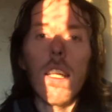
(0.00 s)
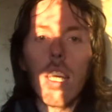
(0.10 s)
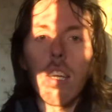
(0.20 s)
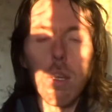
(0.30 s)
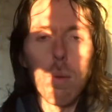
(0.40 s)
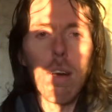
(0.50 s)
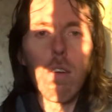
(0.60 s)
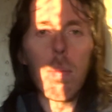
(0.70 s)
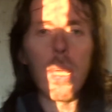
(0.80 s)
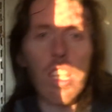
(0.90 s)
You know, he did well
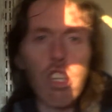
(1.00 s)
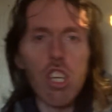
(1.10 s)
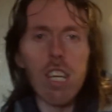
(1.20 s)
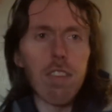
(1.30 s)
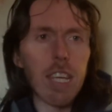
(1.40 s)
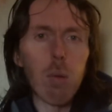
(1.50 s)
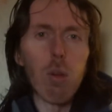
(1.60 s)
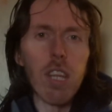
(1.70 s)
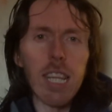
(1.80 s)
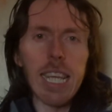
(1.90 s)
with PSG. I think he
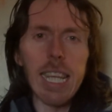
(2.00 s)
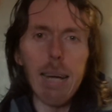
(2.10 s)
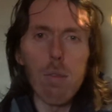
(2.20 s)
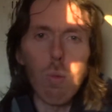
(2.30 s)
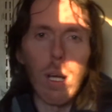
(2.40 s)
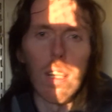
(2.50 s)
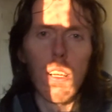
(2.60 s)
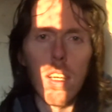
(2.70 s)
won the league there as well.